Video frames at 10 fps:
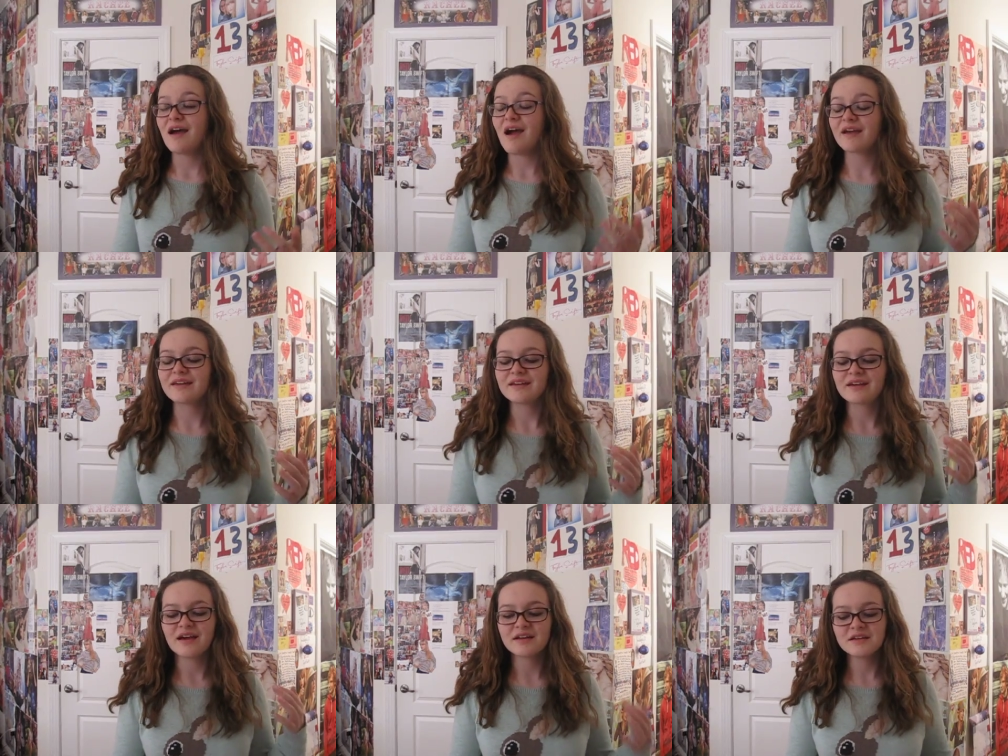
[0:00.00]
I
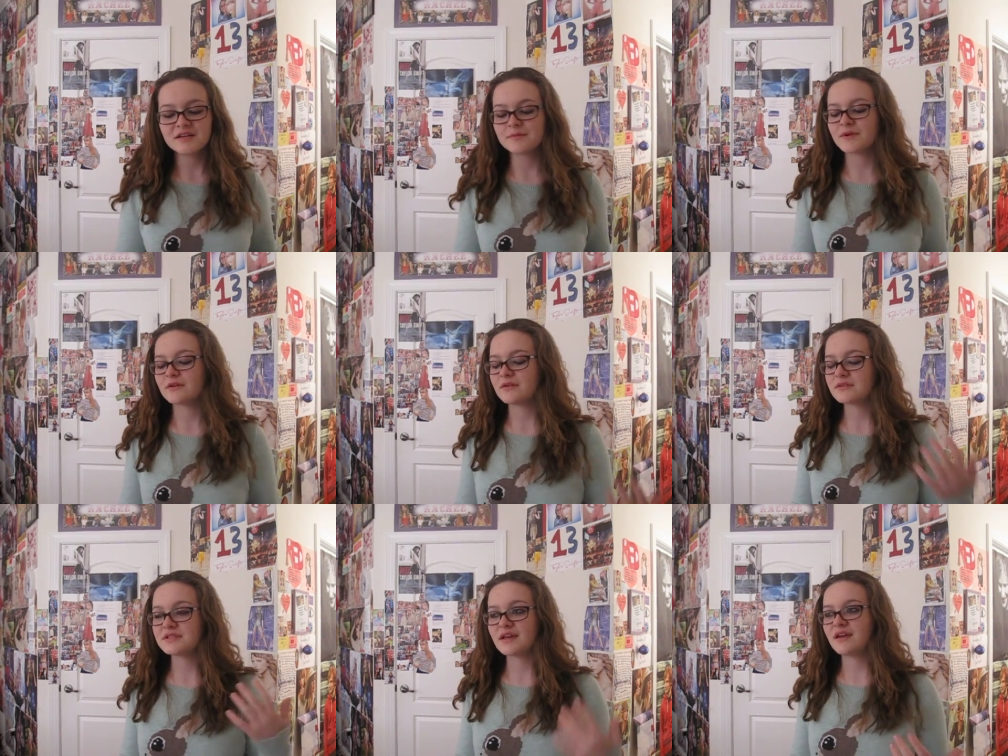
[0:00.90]
got an email
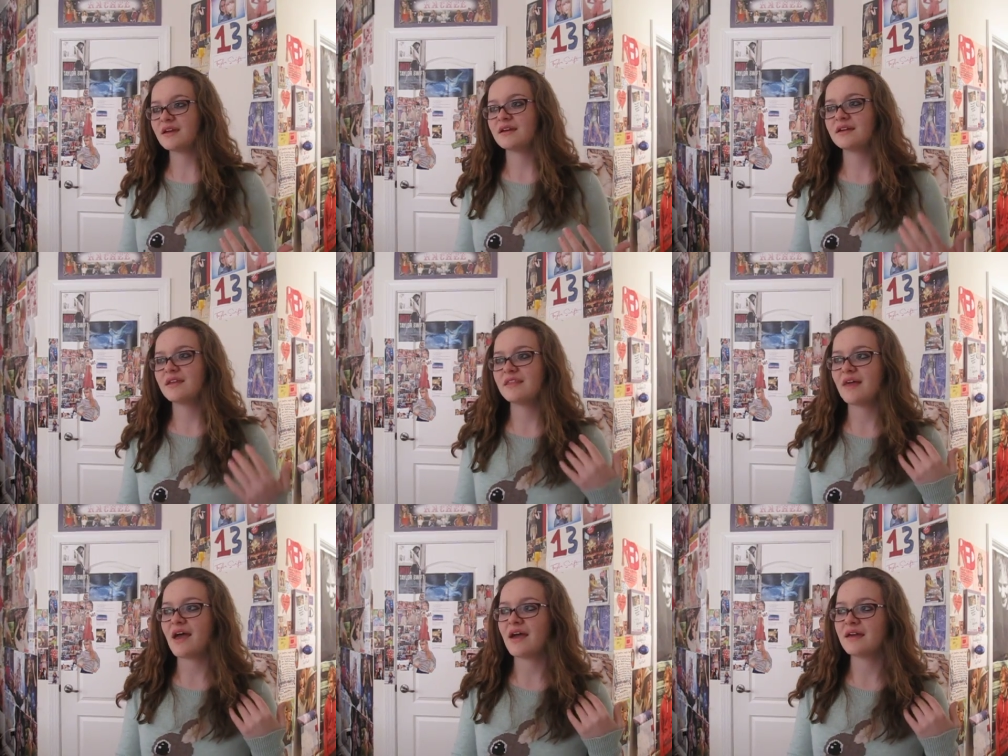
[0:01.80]
saying
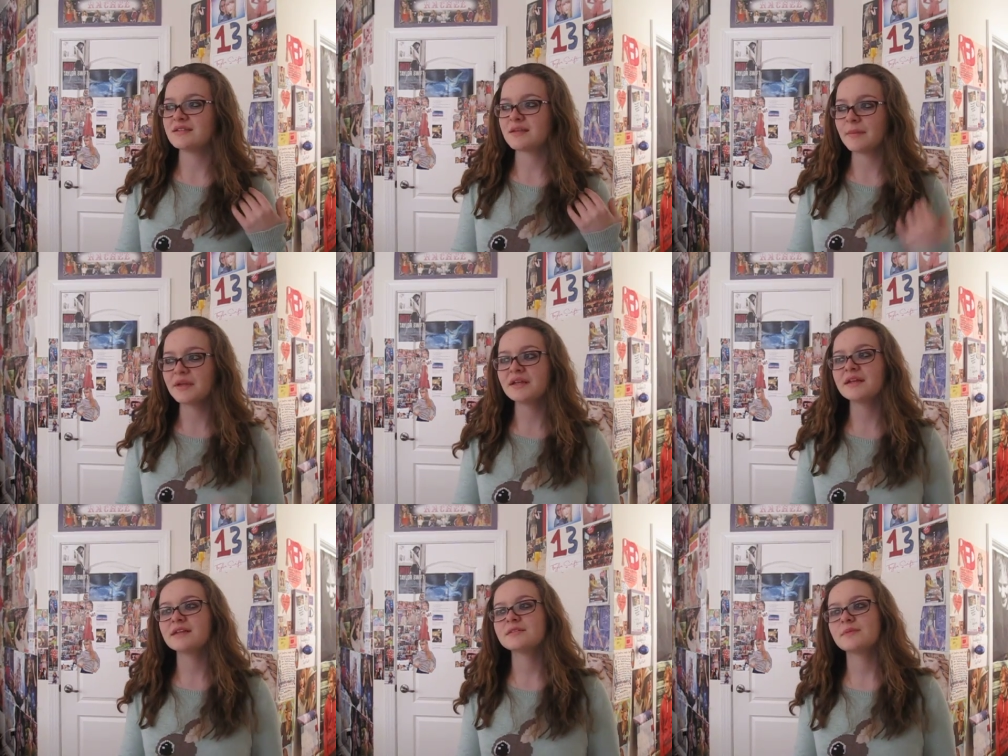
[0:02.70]
that somebody
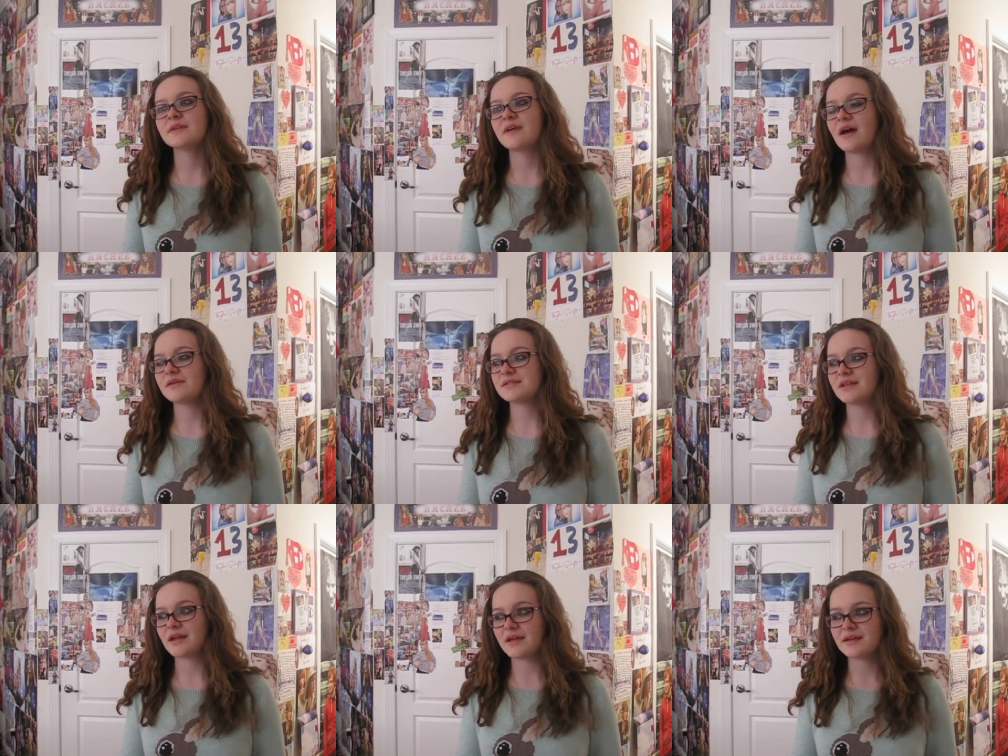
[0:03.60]
needed to be at the house
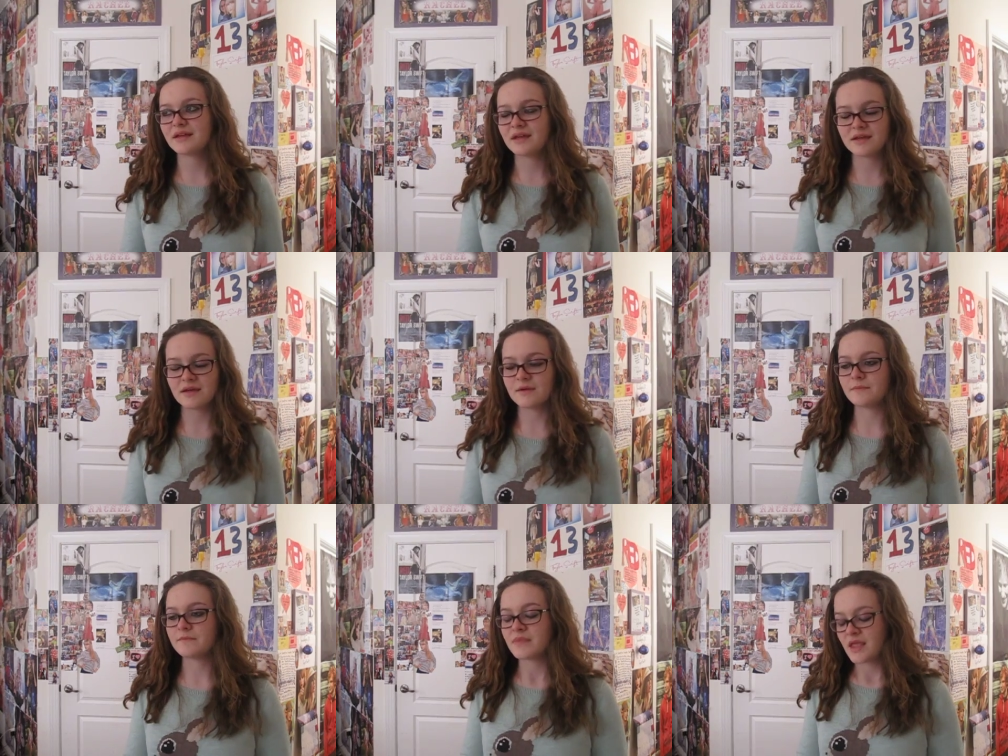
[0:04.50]
at 8
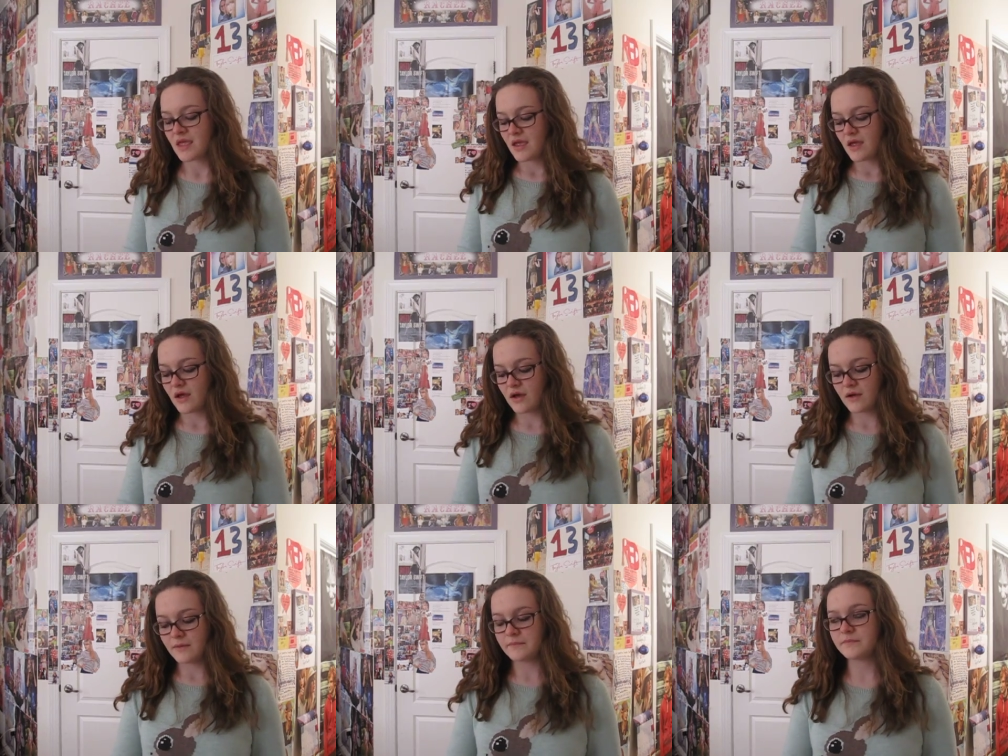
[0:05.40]
a.m.
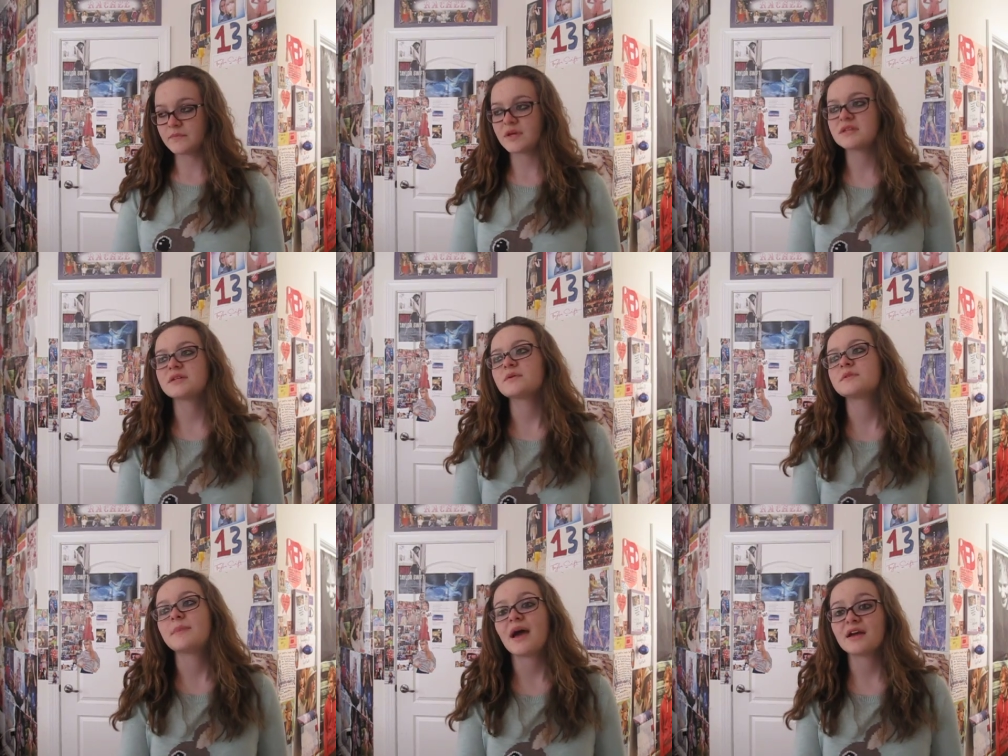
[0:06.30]
Um, because there
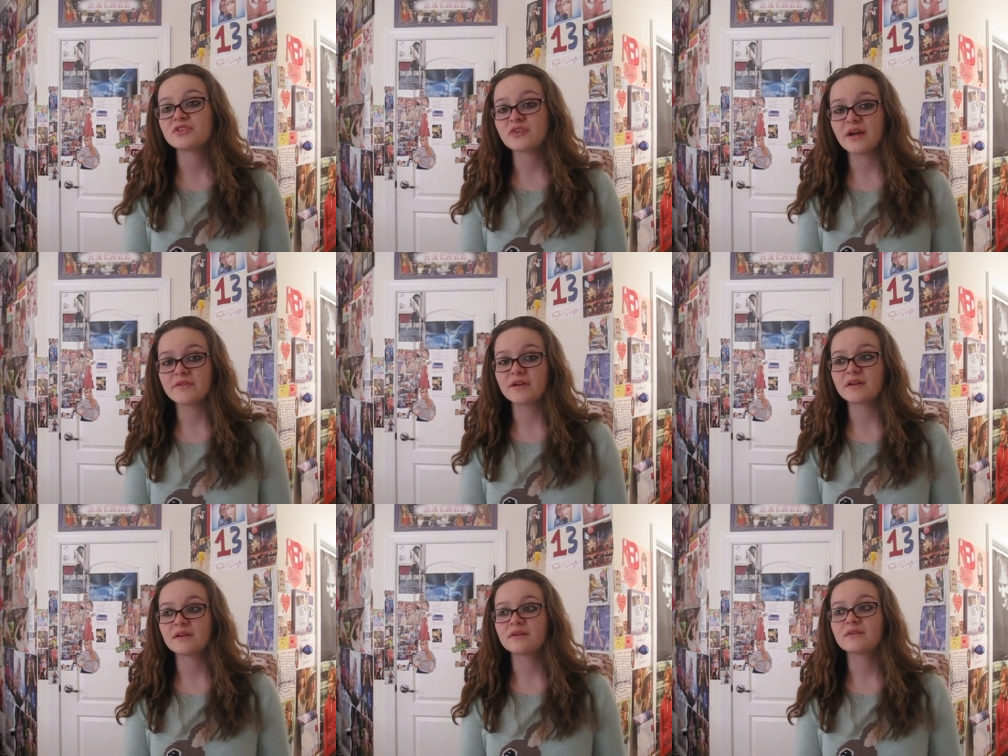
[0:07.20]
was a package
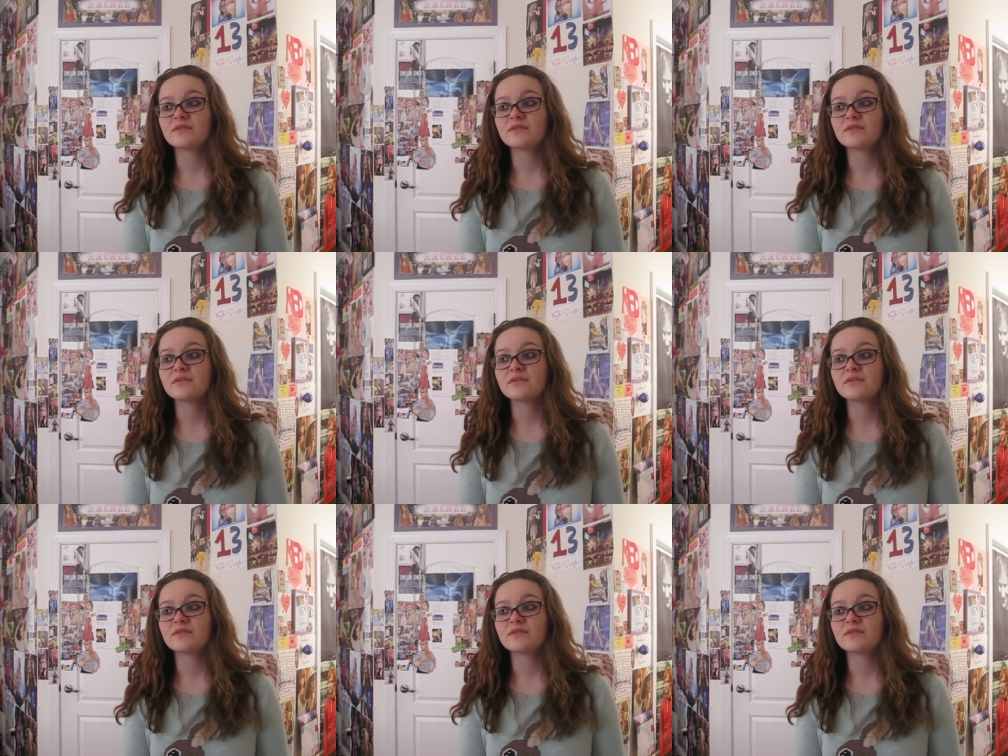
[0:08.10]
arriving